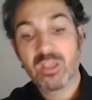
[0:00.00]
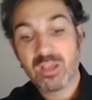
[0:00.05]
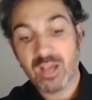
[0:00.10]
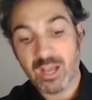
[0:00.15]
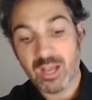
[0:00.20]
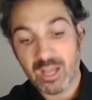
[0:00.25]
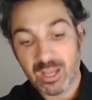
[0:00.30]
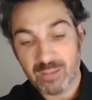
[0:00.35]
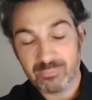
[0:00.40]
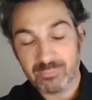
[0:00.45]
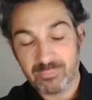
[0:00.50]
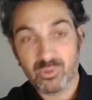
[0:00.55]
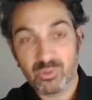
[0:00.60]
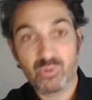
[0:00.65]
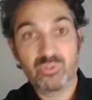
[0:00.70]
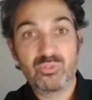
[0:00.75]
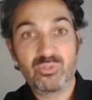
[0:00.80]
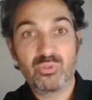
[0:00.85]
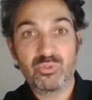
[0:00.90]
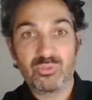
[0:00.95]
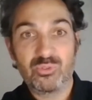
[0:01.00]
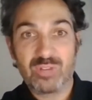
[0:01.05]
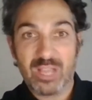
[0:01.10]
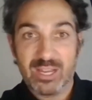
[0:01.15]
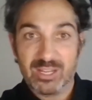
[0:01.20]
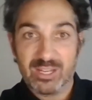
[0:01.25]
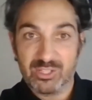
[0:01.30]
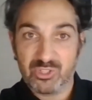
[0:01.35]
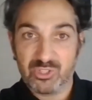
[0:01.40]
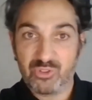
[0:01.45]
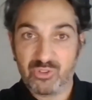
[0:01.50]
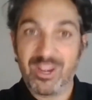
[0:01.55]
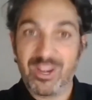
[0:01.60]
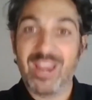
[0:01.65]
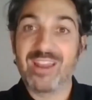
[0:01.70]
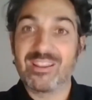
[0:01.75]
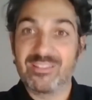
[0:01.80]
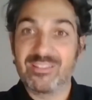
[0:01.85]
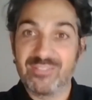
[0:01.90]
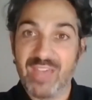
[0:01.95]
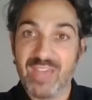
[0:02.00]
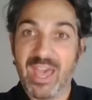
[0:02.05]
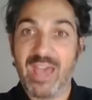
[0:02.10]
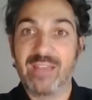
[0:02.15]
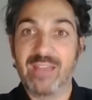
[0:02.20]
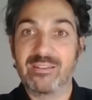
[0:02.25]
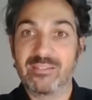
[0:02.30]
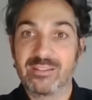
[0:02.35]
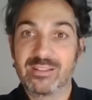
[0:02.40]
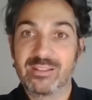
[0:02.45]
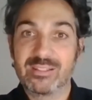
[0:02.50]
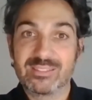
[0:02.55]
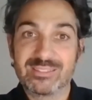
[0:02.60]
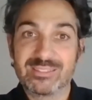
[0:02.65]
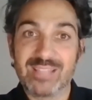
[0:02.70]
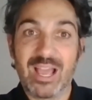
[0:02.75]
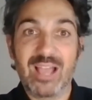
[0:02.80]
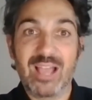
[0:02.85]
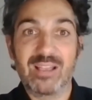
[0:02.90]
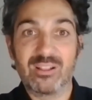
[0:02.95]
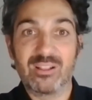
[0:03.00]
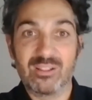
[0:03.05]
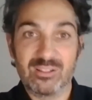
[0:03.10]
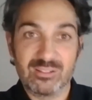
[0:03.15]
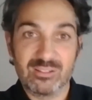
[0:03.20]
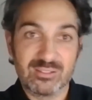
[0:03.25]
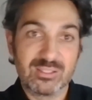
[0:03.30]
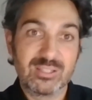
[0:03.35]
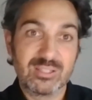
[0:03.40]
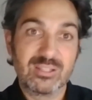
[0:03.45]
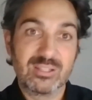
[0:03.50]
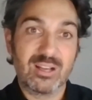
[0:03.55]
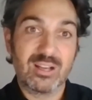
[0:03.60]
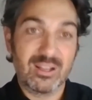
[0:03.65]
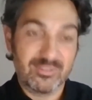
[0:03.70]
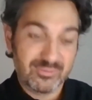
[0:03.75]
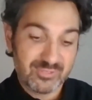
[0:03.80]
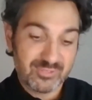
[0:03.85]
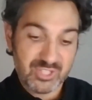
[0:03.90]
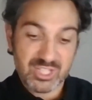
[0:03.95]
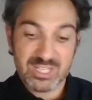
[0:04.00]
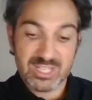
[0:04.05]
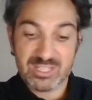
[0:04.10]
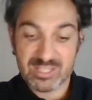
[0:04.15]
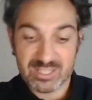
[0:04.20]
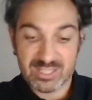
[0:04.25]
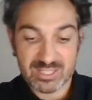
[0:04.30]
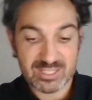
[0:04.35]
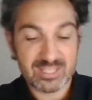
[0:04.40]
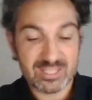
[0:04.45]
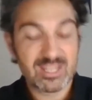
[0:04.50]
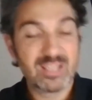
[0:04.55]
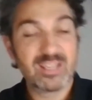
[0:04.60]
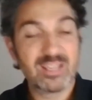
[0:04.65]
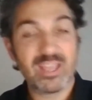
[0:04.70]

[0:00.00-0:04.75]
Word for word: um, who, who kind of created that style of cheeses.